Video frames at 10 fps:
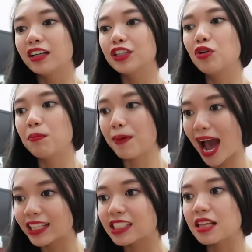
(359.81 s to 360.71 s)
to
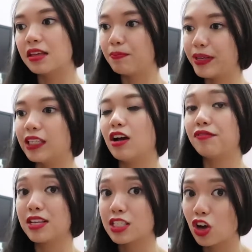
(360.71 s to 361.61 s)
match the beat
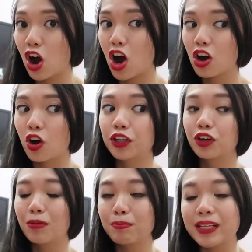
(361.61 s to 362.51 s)
of the song or to
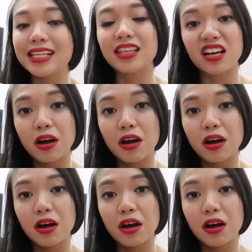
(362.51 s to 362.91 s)
complete the